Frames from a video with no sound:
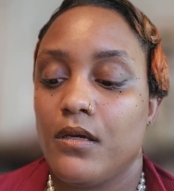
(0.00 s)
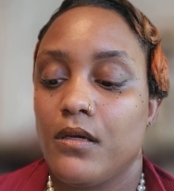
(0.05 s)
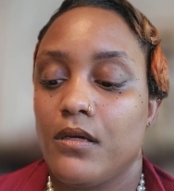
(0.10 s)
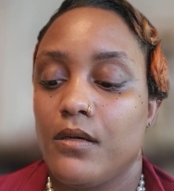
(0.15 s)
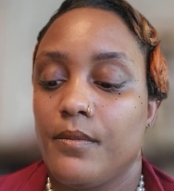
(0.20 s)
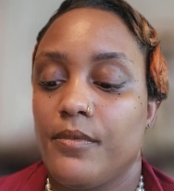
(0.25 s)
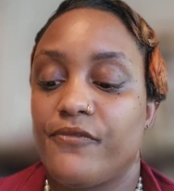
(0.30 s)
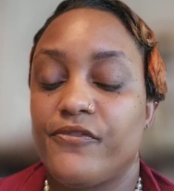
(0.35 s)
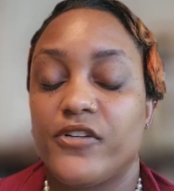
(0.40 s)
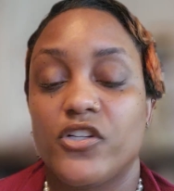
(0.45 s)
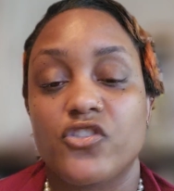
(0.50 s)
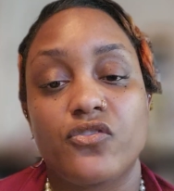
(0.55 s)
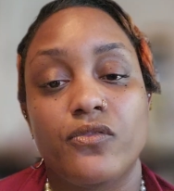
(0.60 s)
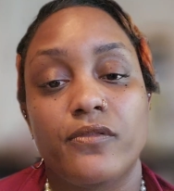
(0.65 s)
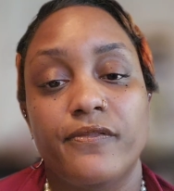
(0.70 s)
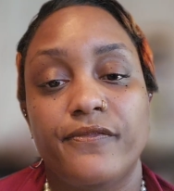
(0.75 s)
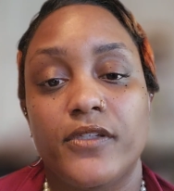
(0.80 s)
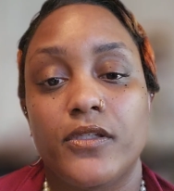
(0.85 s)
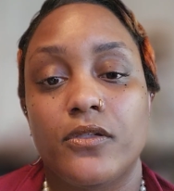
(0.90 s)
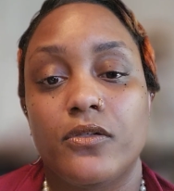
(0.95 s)
professional
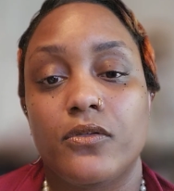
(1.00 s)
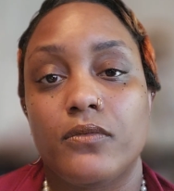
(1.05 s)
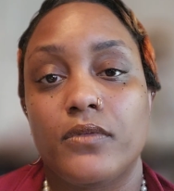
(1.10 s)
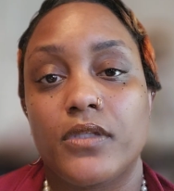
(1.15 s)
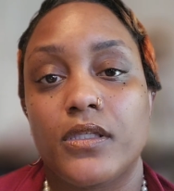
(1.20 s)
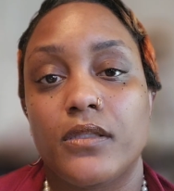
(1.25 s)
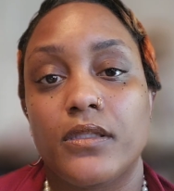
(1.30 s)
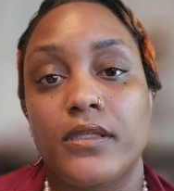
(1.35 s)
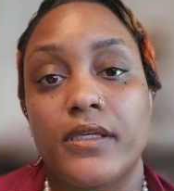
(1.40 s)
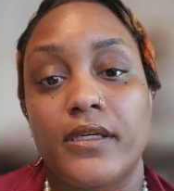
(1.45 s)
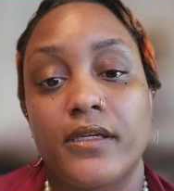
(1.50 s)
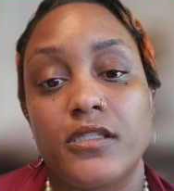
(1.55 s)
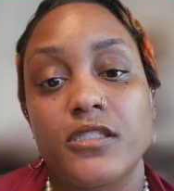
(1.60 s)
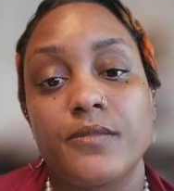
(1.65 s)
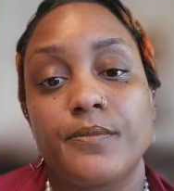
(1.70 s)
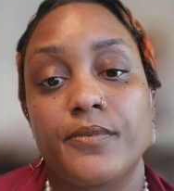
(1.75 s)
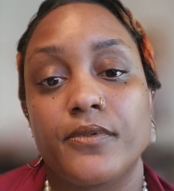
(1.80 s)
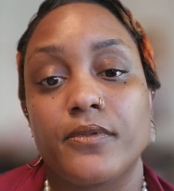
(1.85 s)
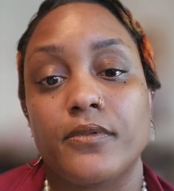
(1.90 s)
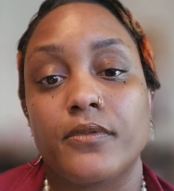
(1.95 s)
field that the
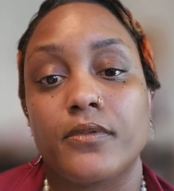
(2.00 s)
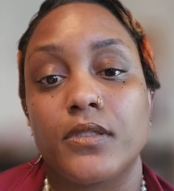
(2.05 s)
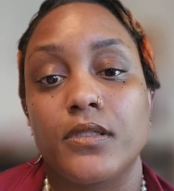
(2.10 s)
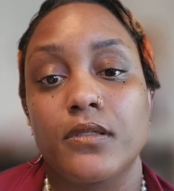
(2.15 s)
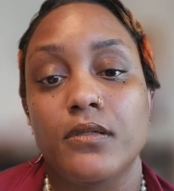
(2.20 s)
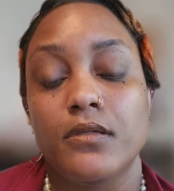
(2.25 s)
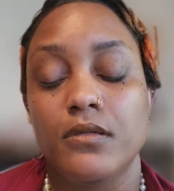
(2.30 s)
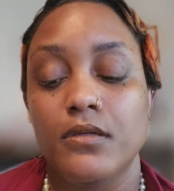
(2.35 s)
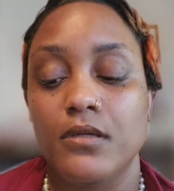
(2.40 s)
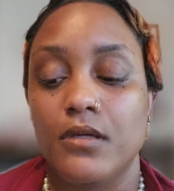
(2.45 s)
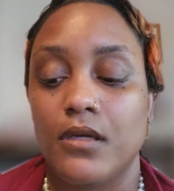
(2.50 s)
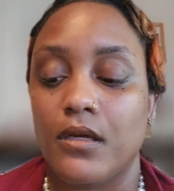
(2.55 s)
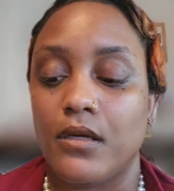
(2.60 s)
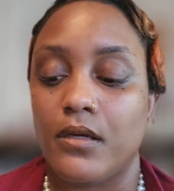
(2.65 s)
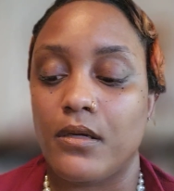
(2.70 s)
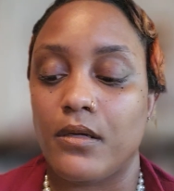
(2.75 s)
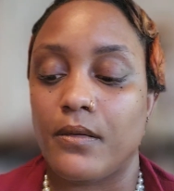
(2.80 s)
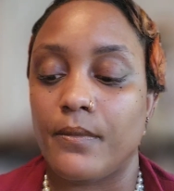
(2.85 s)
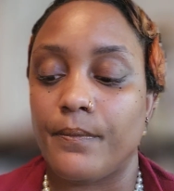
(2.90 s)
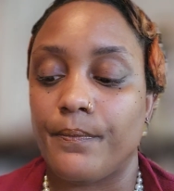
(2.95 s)
expert
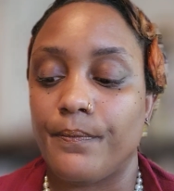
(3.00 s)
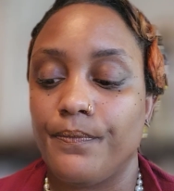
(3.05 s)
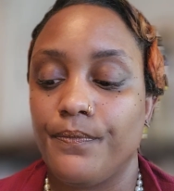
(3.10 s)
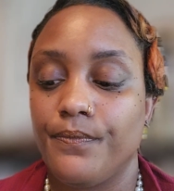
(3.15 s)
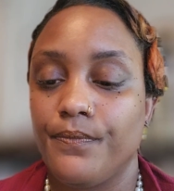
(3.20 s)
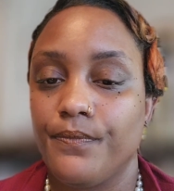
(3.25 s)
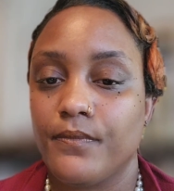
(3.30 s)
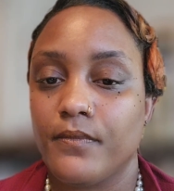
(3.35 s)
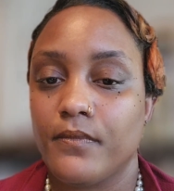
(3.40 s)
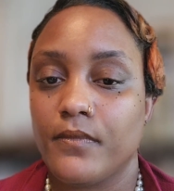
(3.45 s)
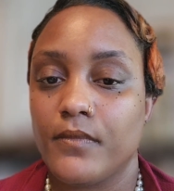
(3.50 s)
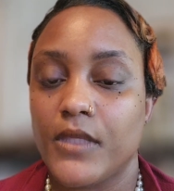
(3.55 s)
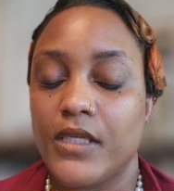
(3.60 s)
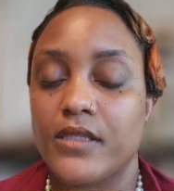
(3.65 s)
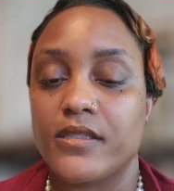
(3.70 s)
has